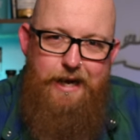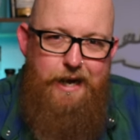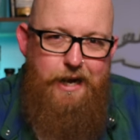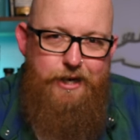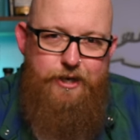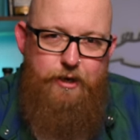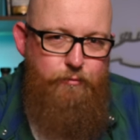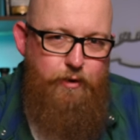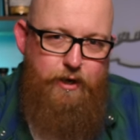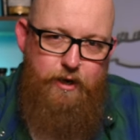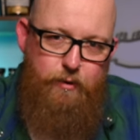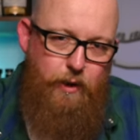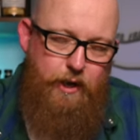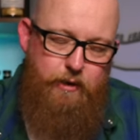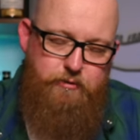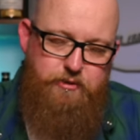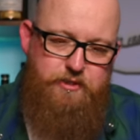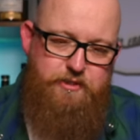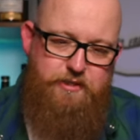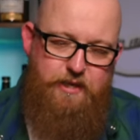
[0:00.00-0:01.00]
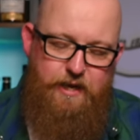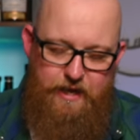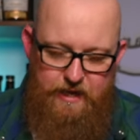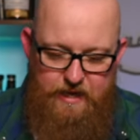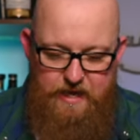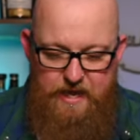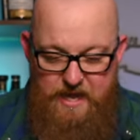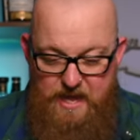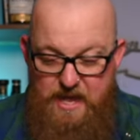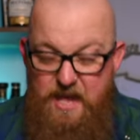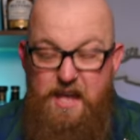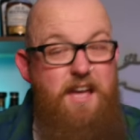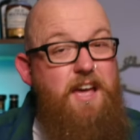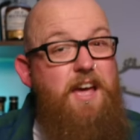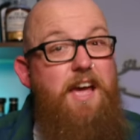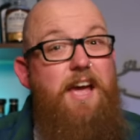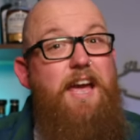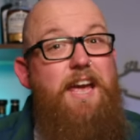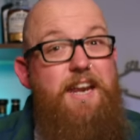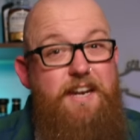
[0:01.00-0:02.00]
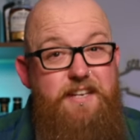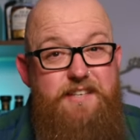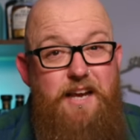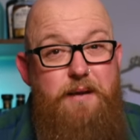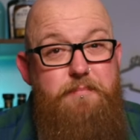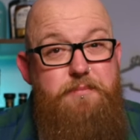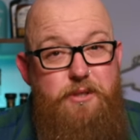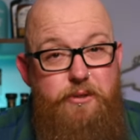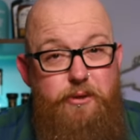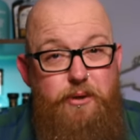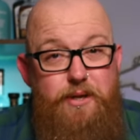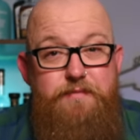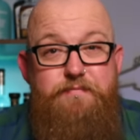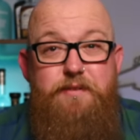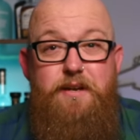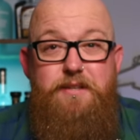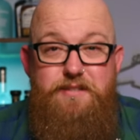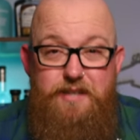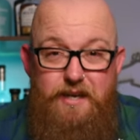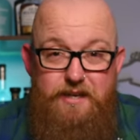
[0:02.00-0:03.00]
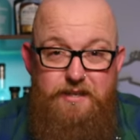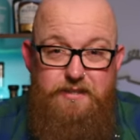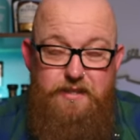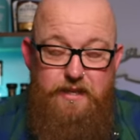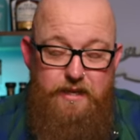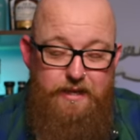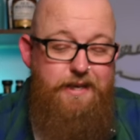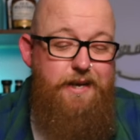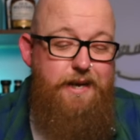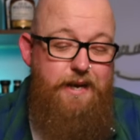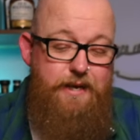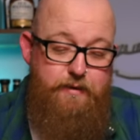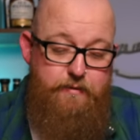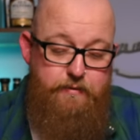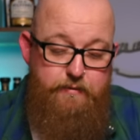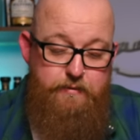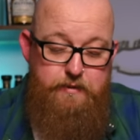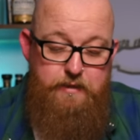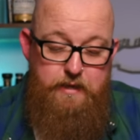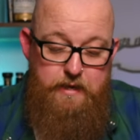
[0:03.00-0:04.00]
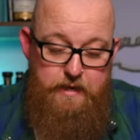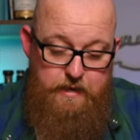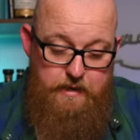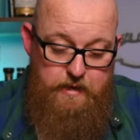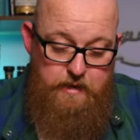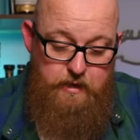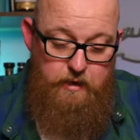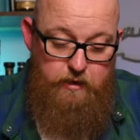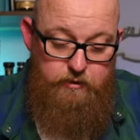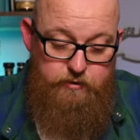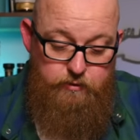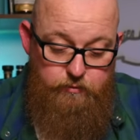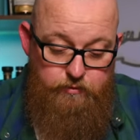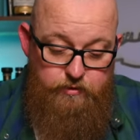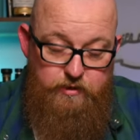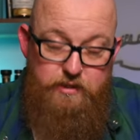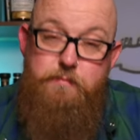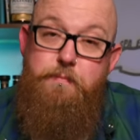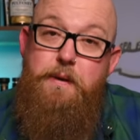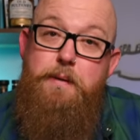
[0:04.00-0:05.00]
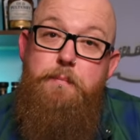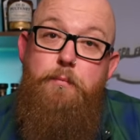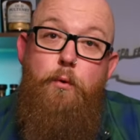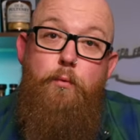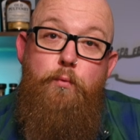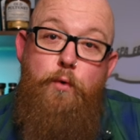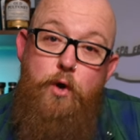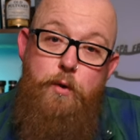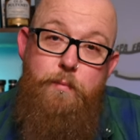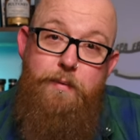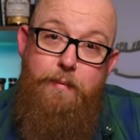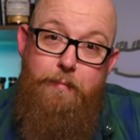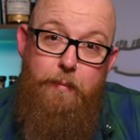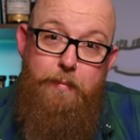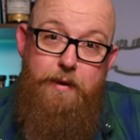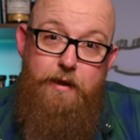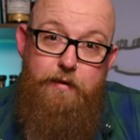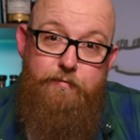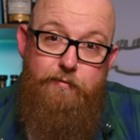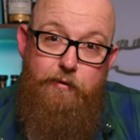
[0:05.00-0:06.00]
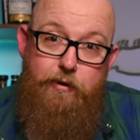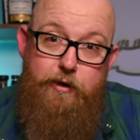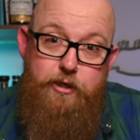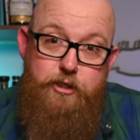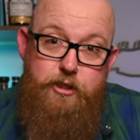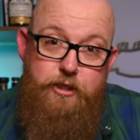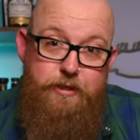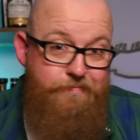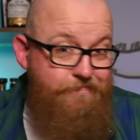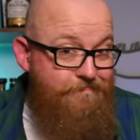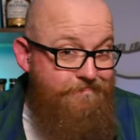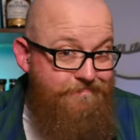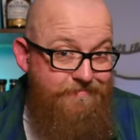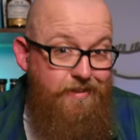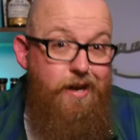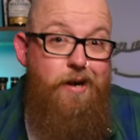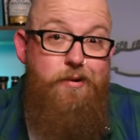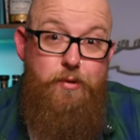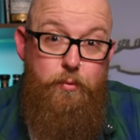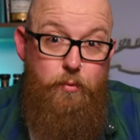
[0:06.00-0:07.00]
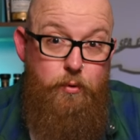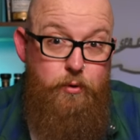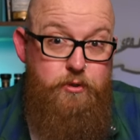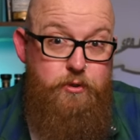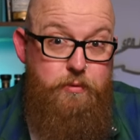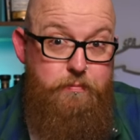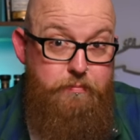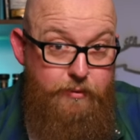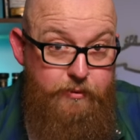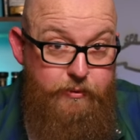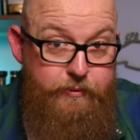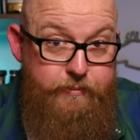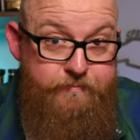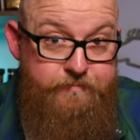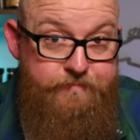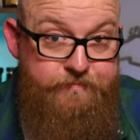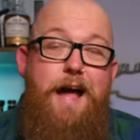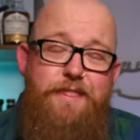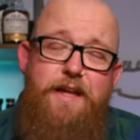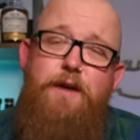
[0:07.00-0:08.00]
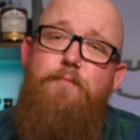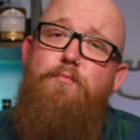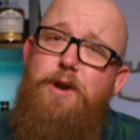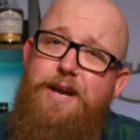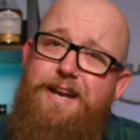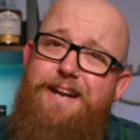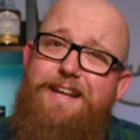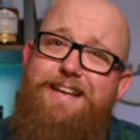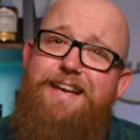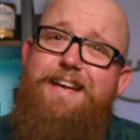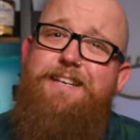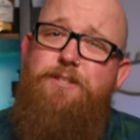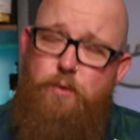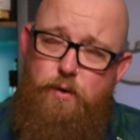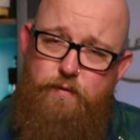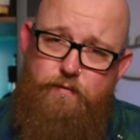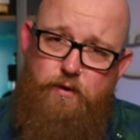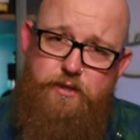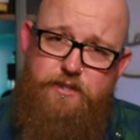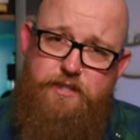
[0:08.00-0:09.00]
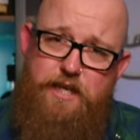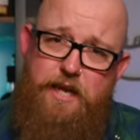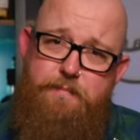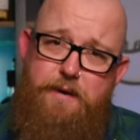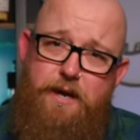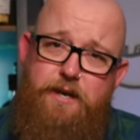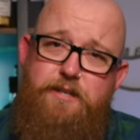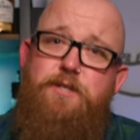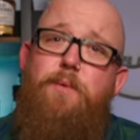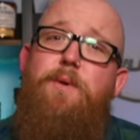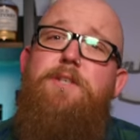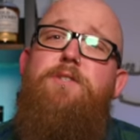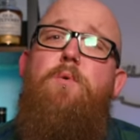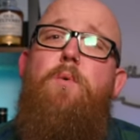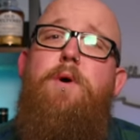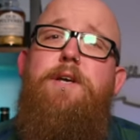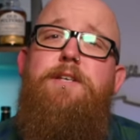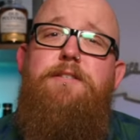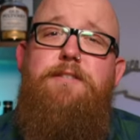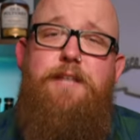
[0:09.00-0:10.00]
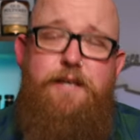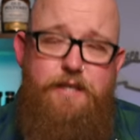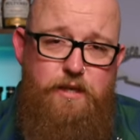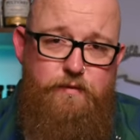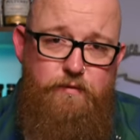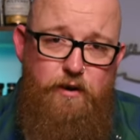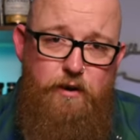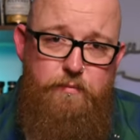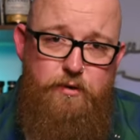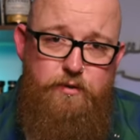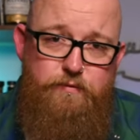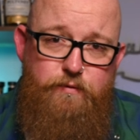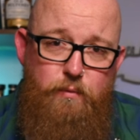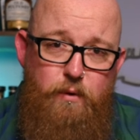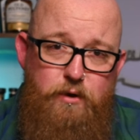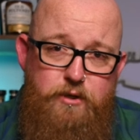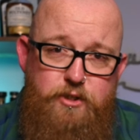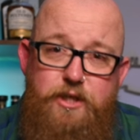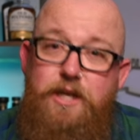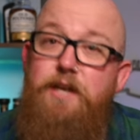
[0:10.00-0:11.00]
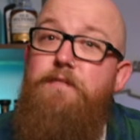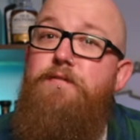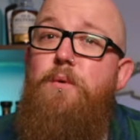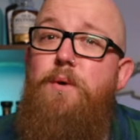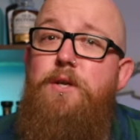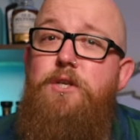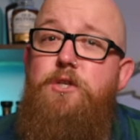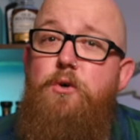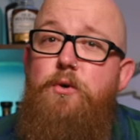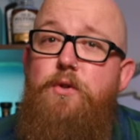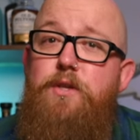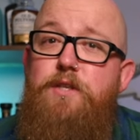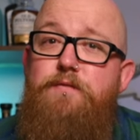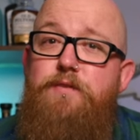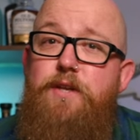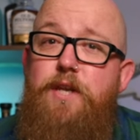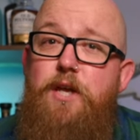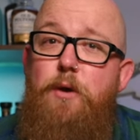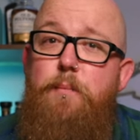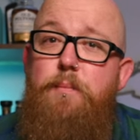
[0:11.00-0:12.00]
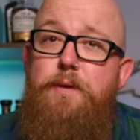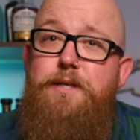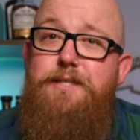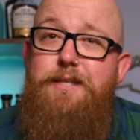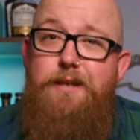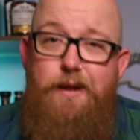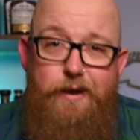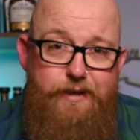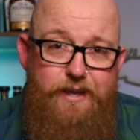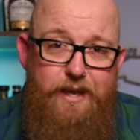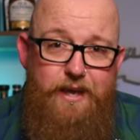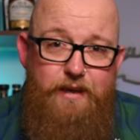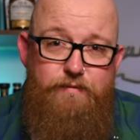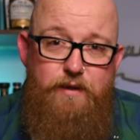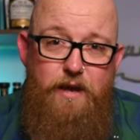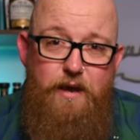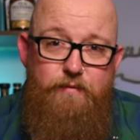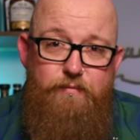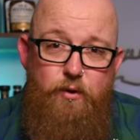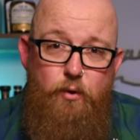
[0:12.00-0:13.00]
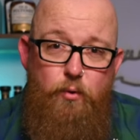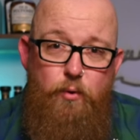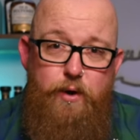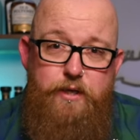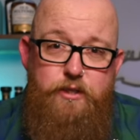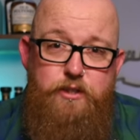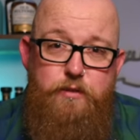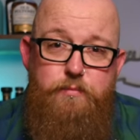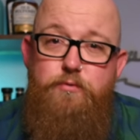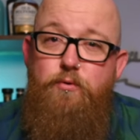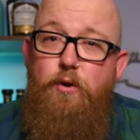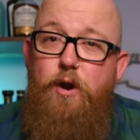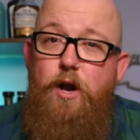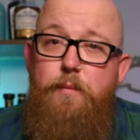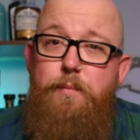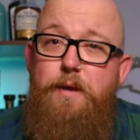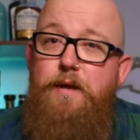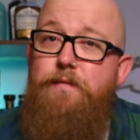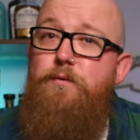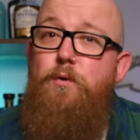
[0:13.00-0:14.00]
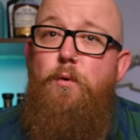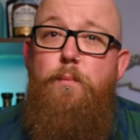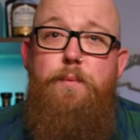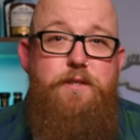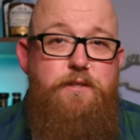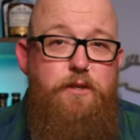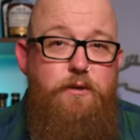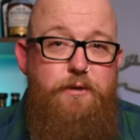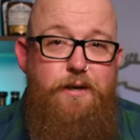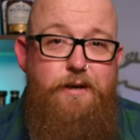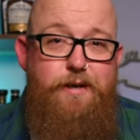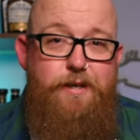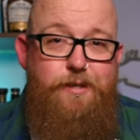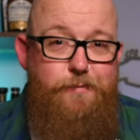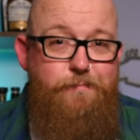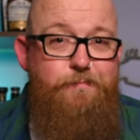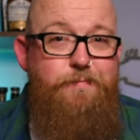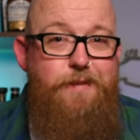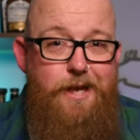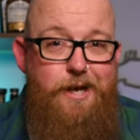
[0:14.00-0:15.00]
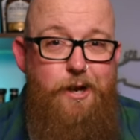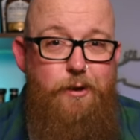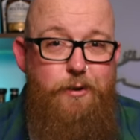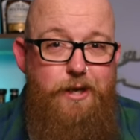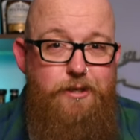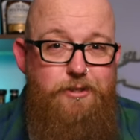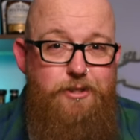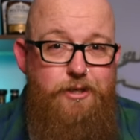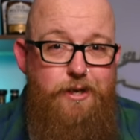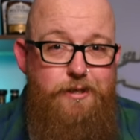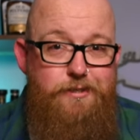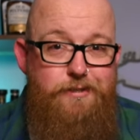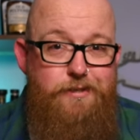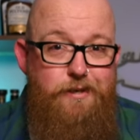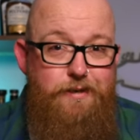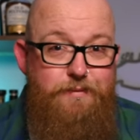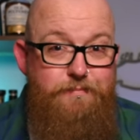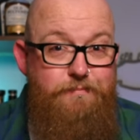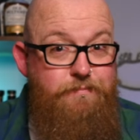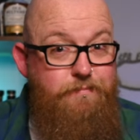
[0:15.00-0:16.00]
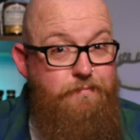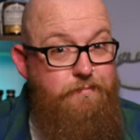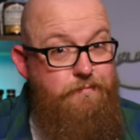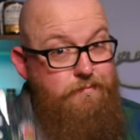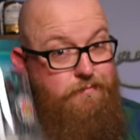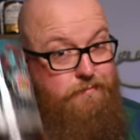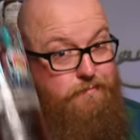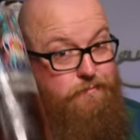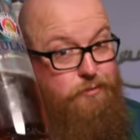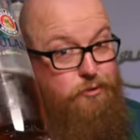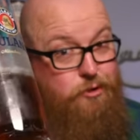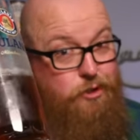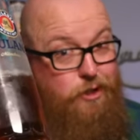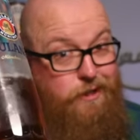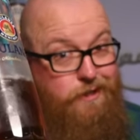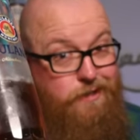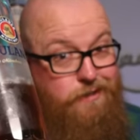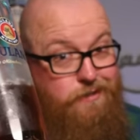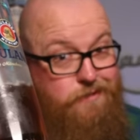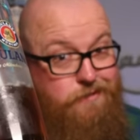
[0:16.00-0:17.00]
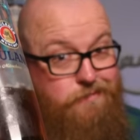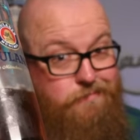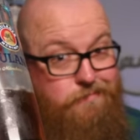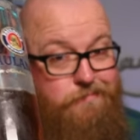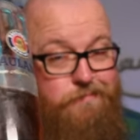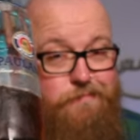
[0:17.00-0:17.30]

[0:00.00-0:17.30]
I don't really know what else to say. It is absolutely fantastic, and as soon as there's a bit more room in my beer fridge, I'm going to order some more. And that really is all I've got to say about it. So as always, thank you very much for watching. If you enjoyed this video, please like it. If you haven't already, subscribe, if you'll be so kind. And I'll catch you next time. Cheers.